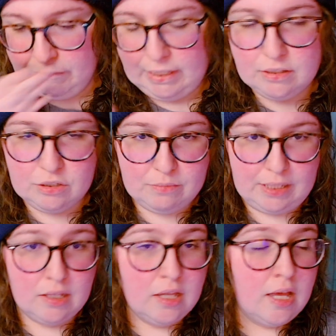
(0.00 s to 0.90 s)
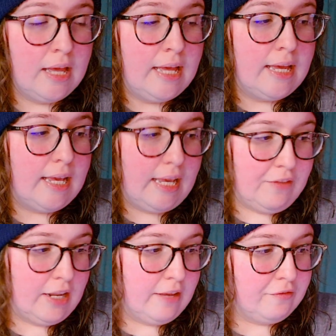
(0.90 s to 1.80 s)
excuse me,
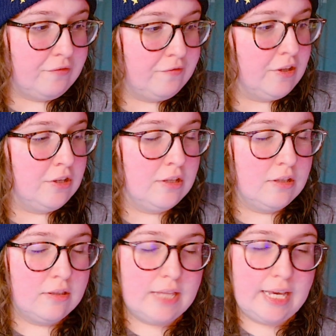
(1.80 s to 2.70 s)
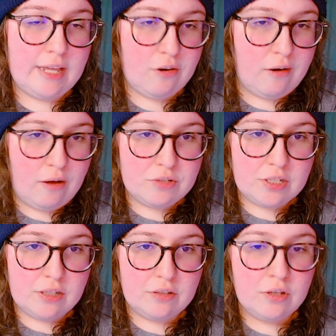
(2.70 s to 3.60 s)
even if they get her out
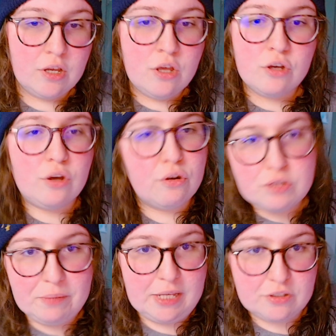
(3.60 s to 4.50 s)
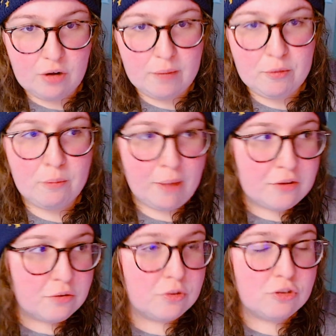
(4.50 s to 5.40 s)
to go to be a scribe, her
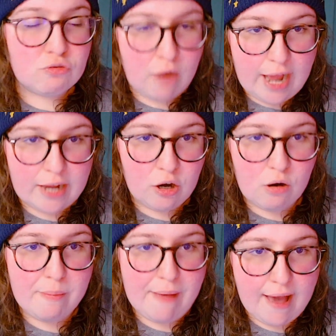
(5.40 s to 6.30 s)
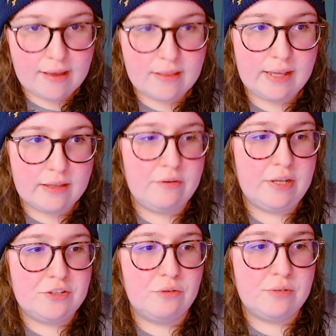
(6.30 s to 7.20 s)
mother will drag her back. Like, there
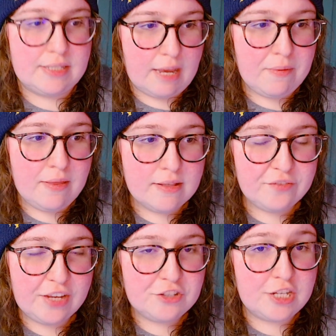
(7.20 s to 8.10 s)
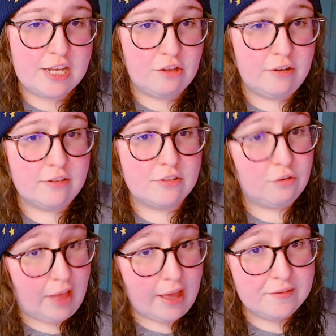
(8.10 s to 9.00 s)
is no escaping this fate. She either
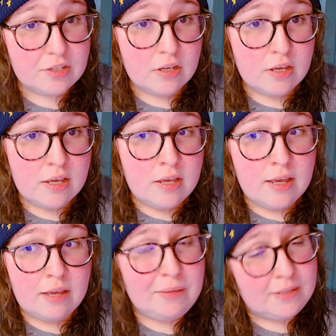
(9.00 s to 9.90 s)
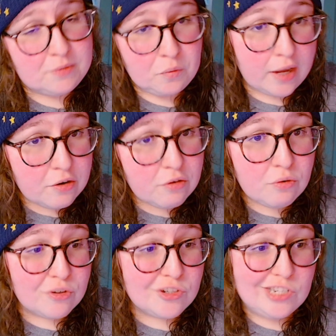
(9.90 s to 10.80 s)
survives and becomes a writer
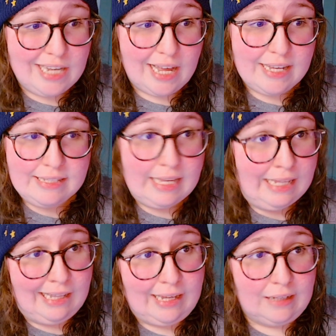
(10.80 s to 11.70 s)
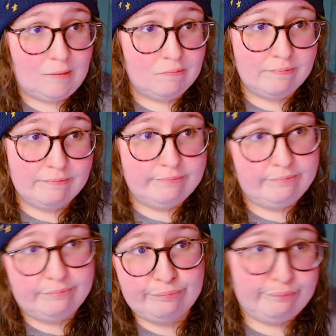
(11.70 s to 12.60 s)
or she dies, and like
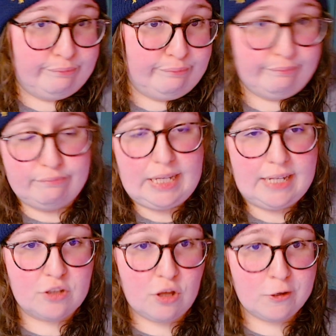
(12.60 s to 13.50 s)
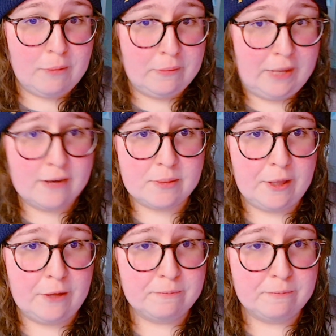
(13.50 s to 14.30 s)
that's all her mom cares about.